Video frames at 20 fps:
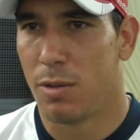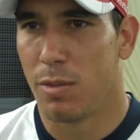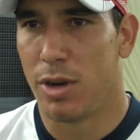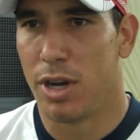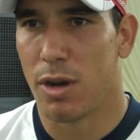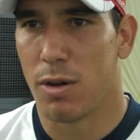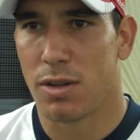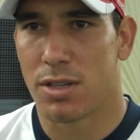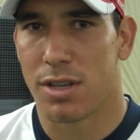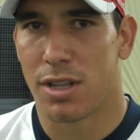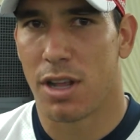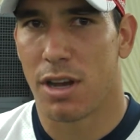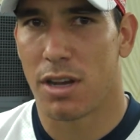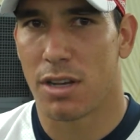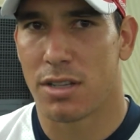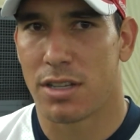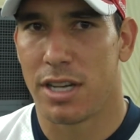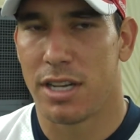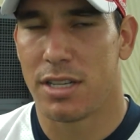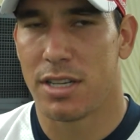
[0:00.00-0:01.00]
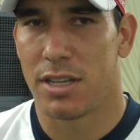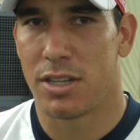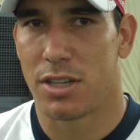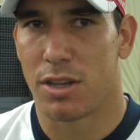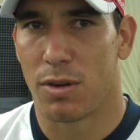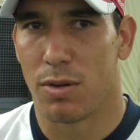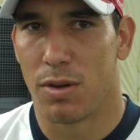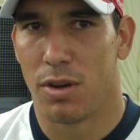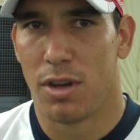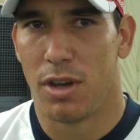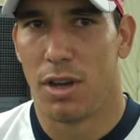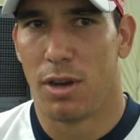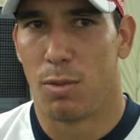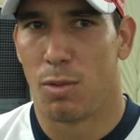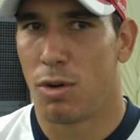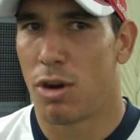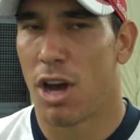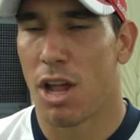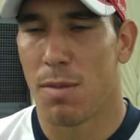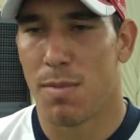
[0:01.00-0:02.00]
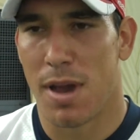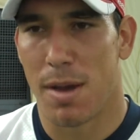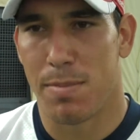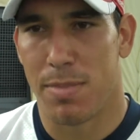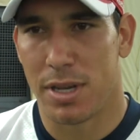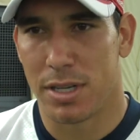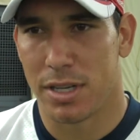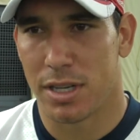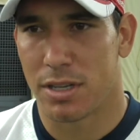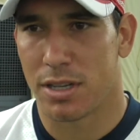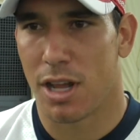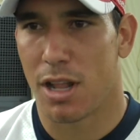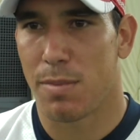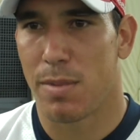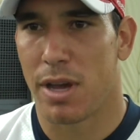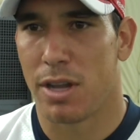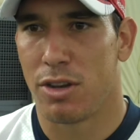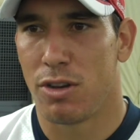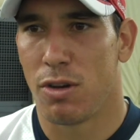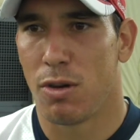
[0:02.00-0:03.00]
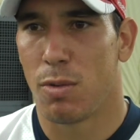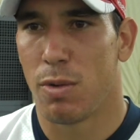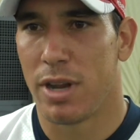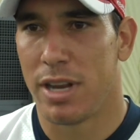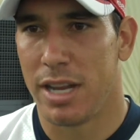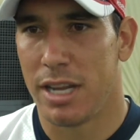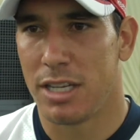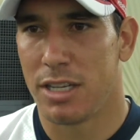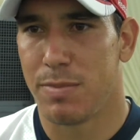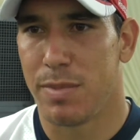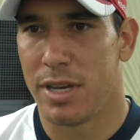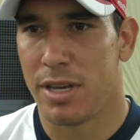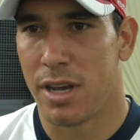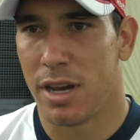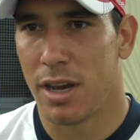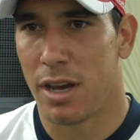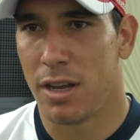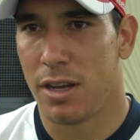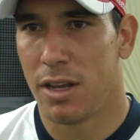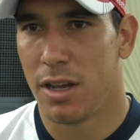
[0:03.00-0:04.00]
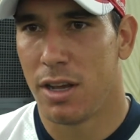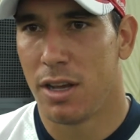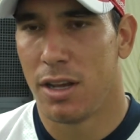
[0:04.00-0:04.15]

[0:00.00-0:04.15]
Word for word: We know it's a long season, so we're all about business, all about doing what needs to be done.